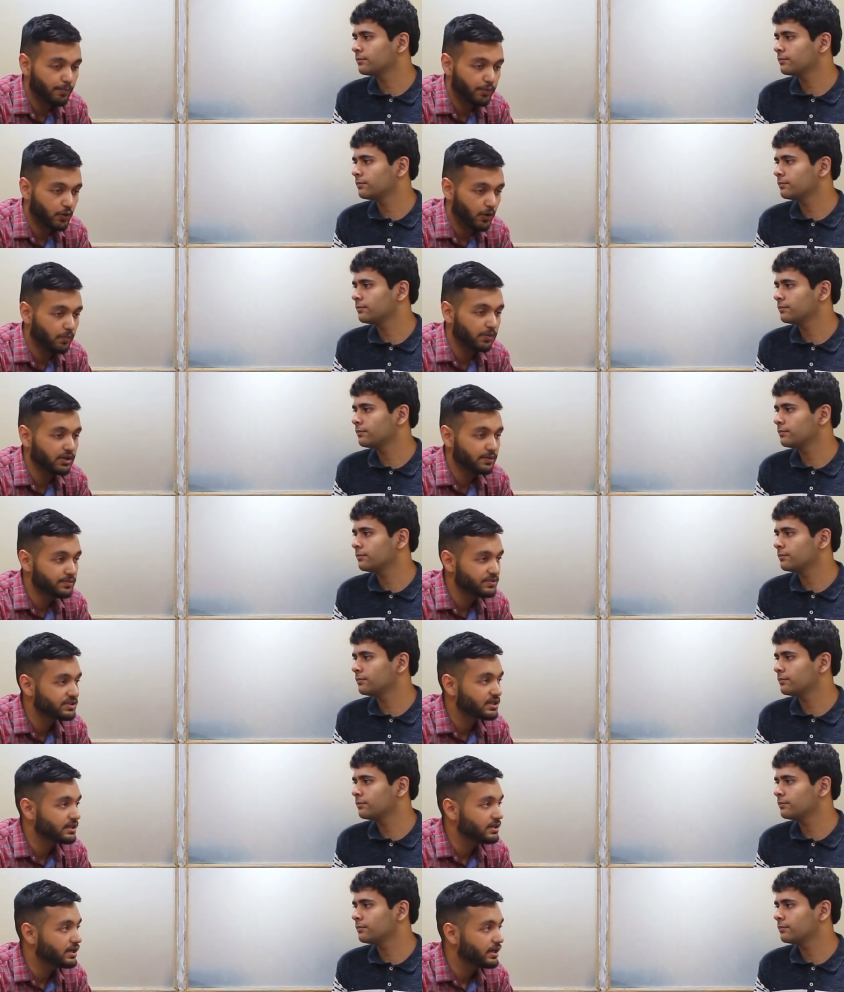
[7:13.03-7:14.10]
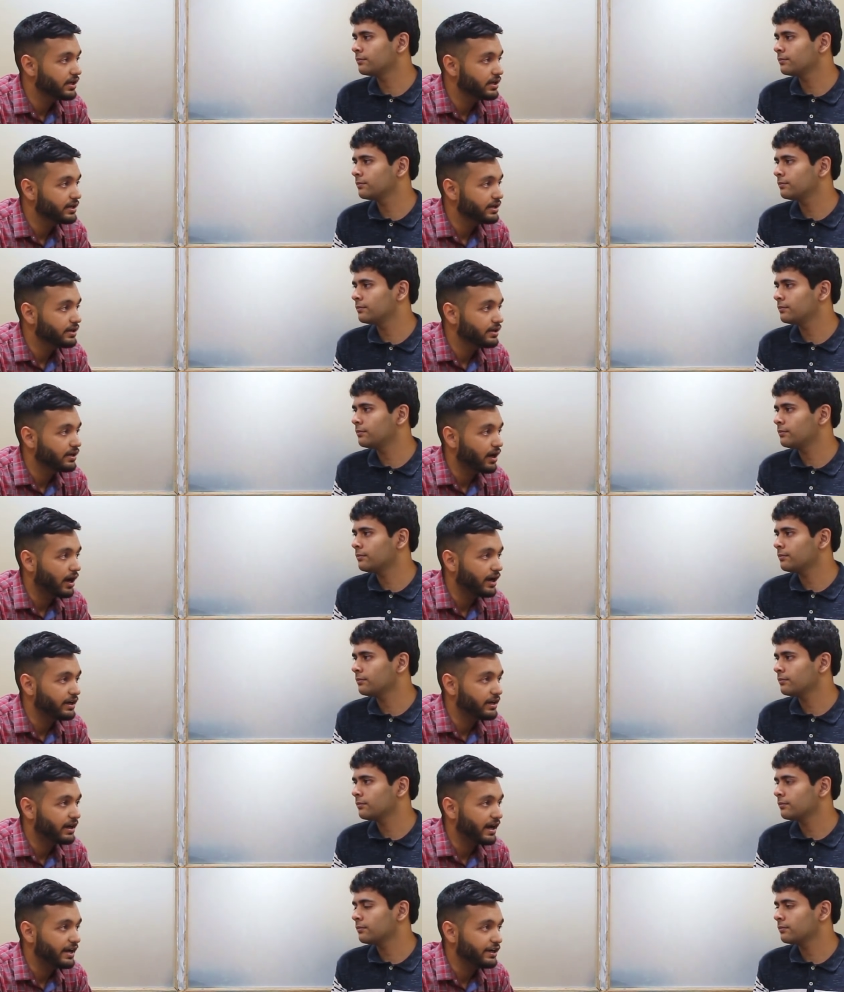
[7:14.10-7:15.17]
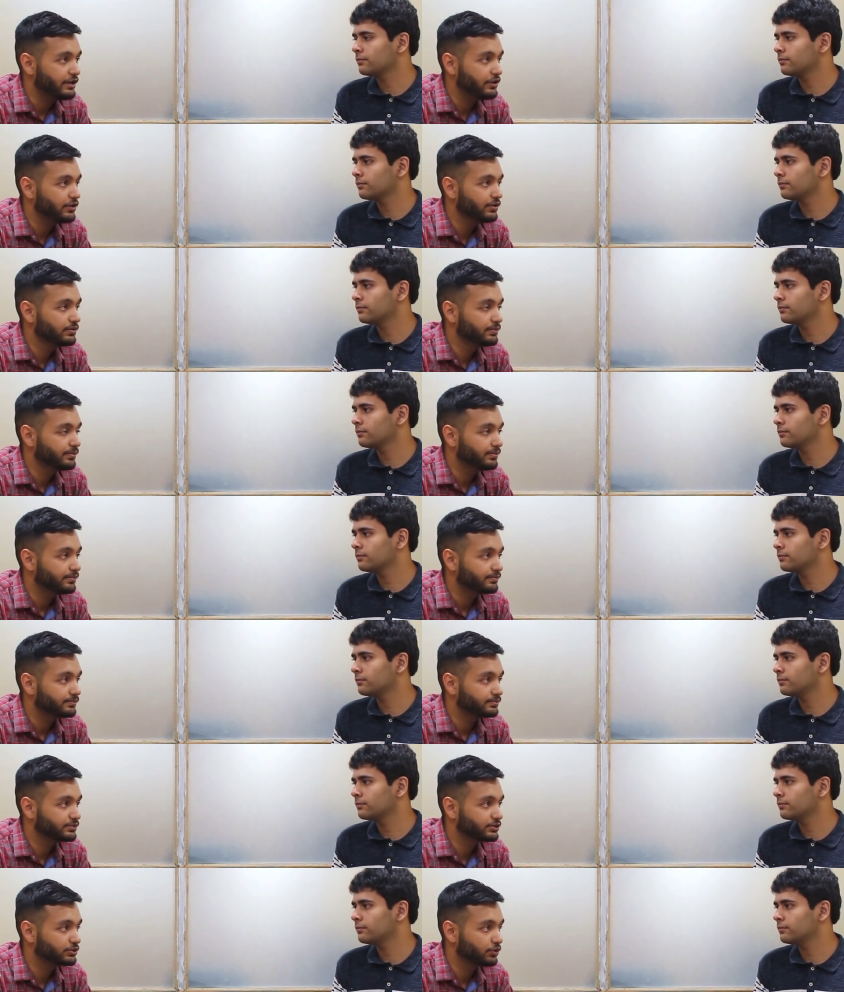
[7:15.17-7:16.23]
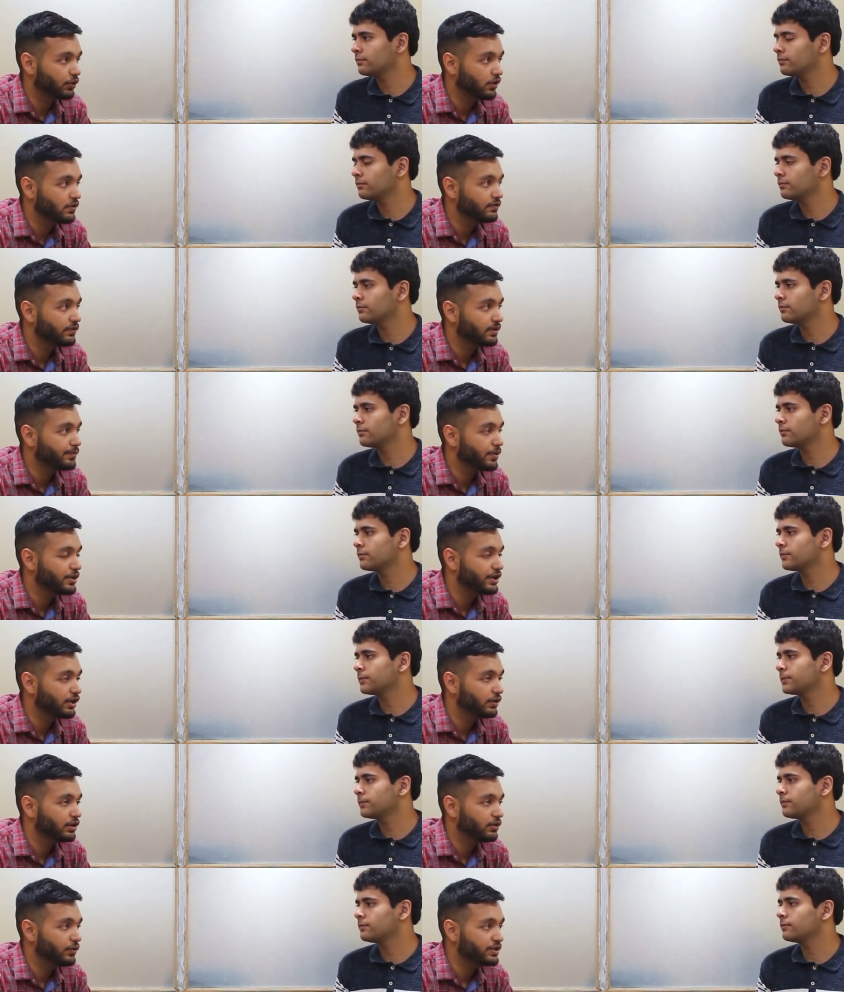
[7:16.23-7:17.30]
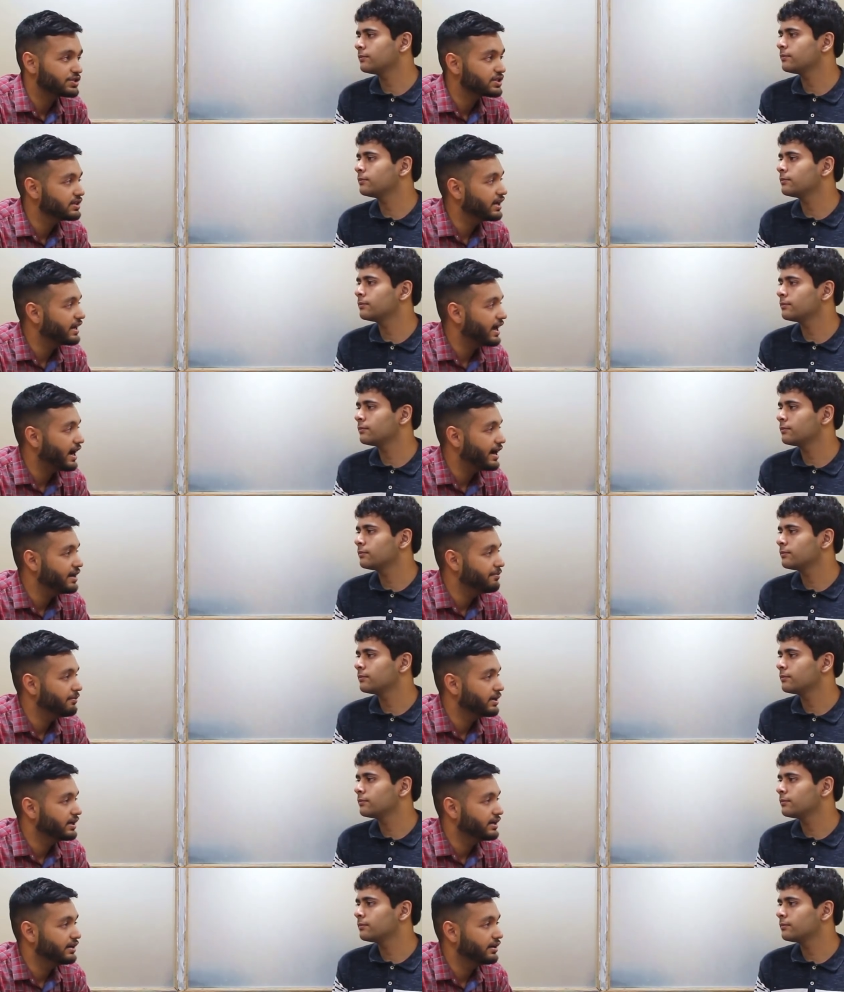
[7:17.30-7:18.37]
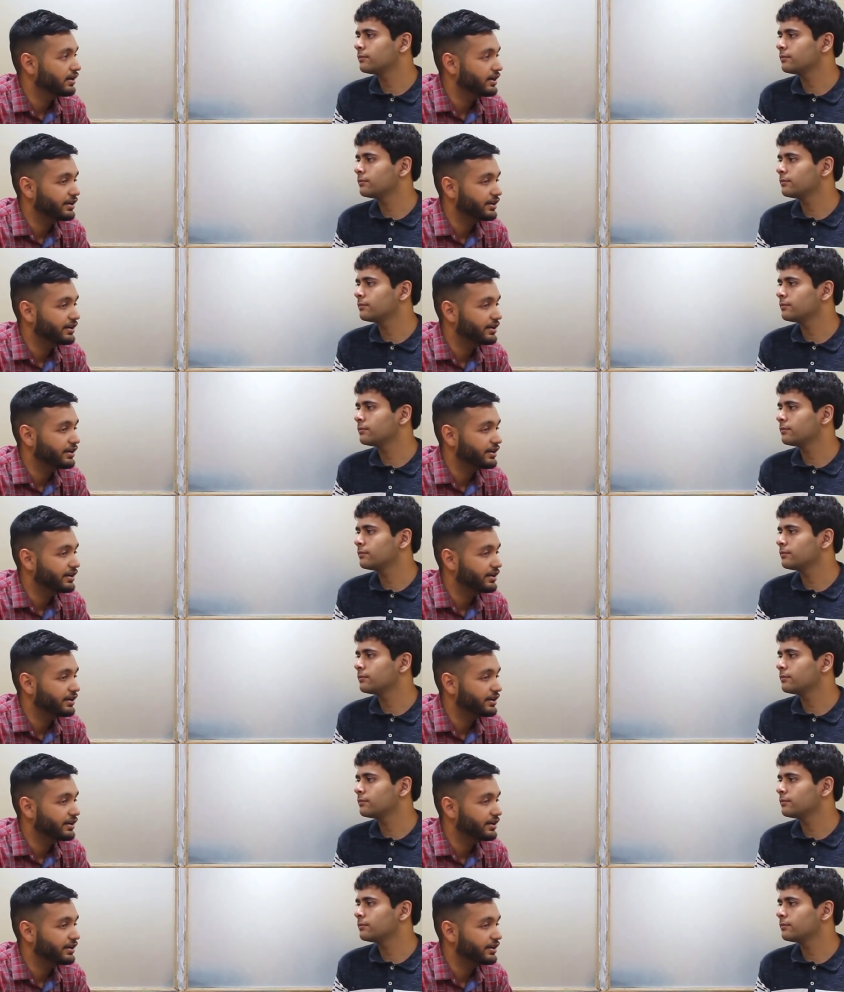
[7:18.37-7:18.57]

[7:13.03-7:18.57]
Speaker 1: problems in theory, I tried to solve a particular question that I had in mind.